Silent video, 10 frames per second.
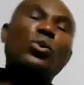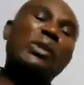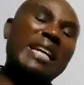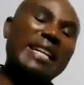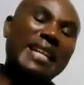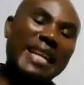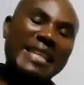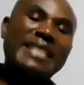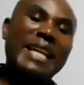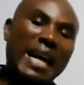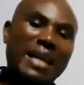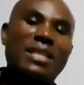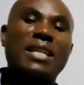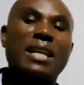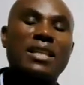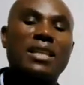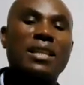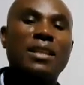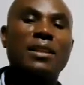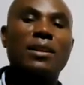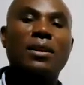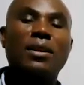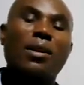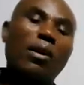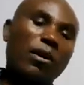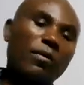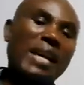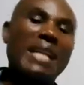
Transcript: to the net asset of